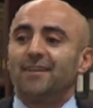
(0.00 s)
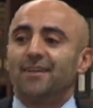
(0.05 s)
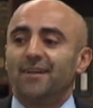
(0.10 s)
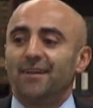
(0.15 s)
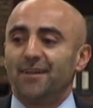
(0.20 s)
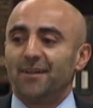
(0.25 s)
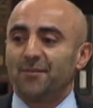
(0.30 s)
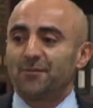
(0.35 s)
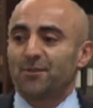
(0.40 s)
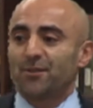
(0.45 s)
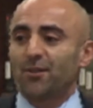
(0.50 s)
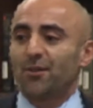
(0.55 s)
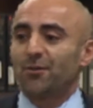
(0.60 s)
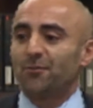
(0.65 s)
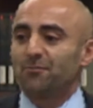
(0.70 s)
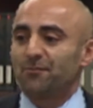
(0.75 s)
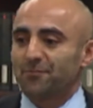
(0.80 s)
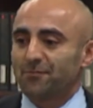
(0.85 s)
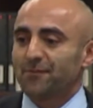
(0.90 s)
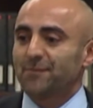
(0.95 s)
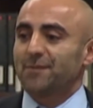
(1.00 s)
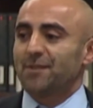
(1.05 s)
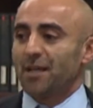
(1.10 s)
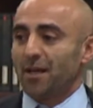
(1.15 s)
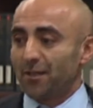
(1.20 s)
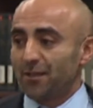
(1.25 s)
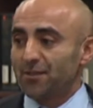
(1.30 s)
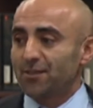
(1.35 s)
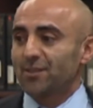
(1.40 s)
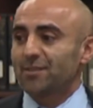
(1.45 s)
Uh, so
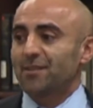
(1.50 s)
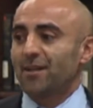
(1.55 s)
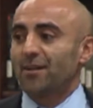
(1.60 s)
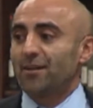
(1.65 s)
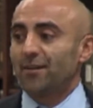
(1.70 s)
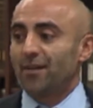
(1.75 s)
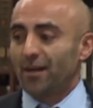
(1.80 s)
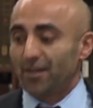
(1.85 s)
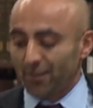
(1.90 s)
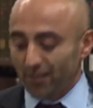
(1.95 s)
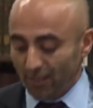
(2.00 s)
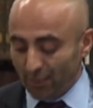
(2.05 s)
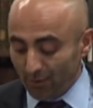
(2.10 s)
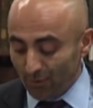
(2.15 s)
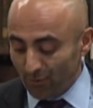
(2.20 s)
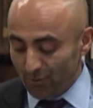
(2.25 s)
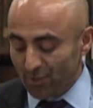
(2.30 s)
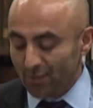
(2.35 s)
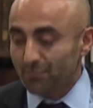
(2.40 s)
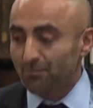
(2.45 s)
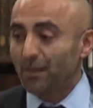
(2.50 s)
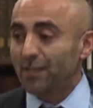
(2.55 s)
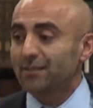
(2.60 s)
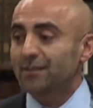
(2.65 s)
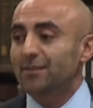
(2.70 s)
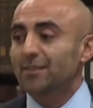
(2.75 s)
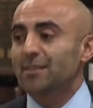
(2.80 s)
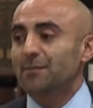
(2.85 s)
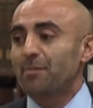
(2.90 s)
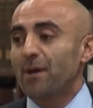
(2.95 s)
challenges are, are huge, but
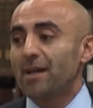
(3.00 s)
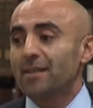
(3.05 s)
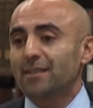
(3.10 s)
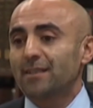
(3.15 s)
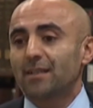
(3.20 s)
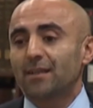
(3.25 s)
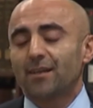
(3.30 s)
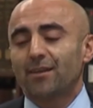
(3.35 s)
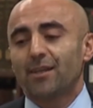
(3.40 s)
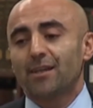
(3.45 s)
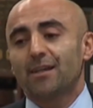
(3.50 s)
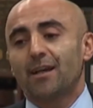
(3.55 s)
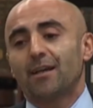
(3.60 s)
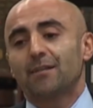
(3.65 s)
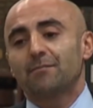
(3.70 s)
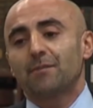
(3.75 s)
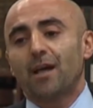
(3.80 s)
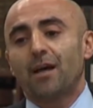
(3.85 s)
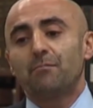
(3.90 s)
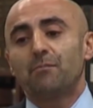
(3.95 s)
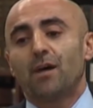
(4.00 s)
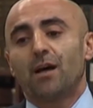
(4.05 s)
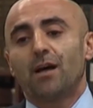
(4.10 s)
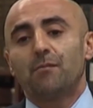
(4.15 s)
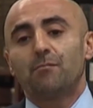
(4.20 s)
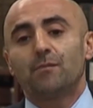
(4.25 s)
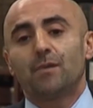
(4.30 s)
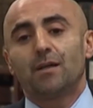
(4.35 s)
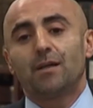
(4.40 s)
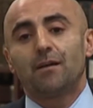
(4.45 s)
despite that, I think I, I'm,
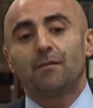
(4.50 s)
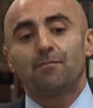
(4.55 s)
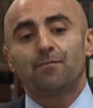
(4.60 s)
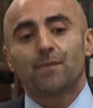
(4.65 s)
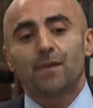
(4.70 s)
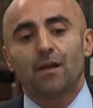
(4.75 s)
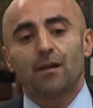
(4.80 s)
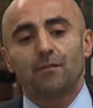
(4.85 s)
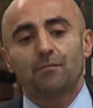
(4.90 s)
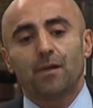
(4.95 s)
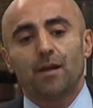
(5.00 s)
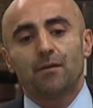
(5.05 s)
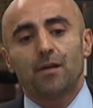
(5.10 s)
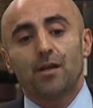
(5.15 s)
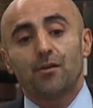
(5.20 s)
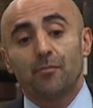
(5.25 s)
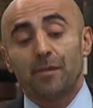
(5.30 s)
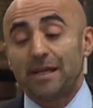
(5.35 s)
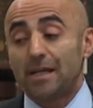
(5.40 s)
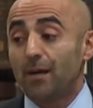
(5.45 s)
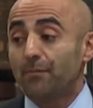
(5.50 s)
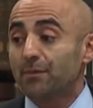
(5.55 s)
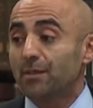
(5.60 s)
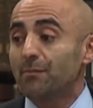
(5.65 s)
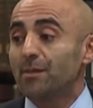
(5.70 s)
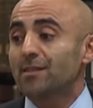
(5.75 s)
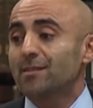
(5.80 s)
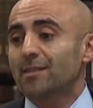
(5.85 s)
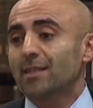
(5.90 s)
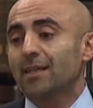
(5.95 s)
I'm, uh, I remain
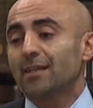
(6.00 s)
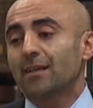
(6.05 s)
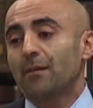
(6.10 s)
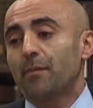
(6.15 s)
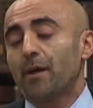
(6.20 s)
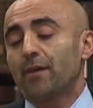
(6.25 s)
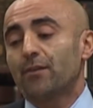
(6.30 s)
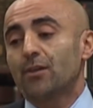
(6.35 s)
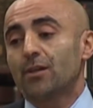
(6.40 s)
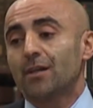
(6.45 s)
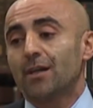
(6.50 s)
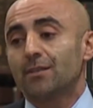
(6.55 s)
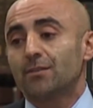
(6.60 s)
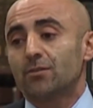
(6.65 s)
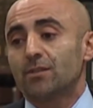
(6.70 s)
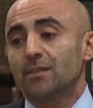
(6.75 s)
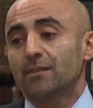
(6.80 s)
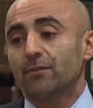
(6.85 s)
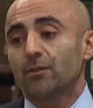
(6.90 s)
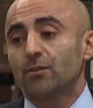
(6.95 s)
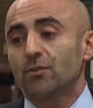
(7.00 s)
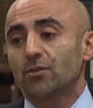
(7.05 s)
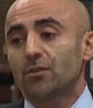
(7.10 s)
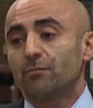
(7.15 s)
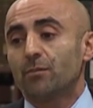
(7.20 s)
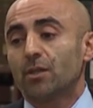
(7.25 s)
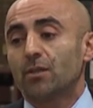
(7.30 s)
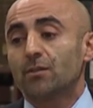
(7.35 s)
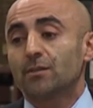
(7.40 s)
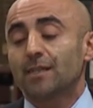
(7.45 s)
optimistic about the country's
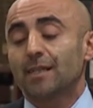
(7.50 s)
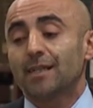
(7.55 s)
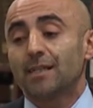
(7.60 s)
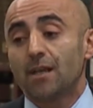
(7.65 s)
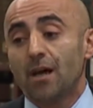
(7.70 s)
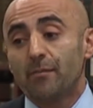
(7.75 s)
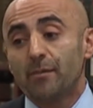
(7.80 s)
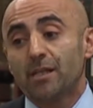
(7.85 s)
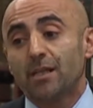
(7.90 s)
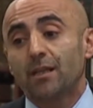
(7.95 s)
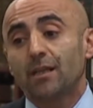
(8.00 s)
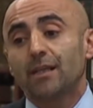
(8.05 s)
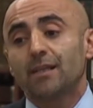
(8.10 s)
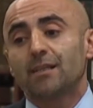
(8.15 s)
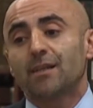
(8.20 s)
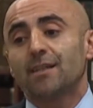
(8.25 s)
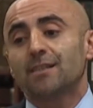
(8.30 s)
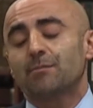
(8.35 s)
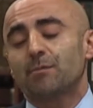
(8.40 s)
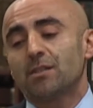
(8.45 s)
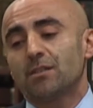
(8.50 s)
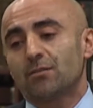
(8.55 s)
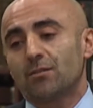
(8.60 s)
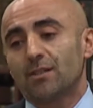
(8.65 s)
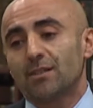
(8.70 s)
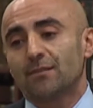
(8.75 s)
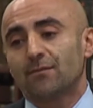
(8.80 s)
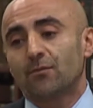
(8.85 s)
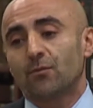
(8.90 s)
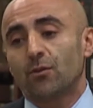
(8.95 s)
future, because economically it has been
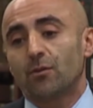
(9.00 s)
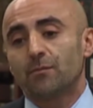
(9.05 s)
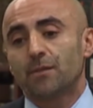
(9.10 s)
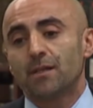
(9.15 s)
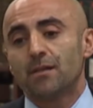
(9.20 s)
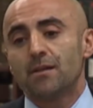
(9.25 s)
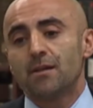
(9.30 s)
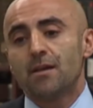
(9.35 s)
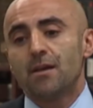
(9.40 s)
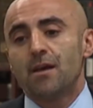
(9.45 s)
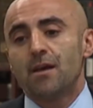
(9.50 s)
transformed.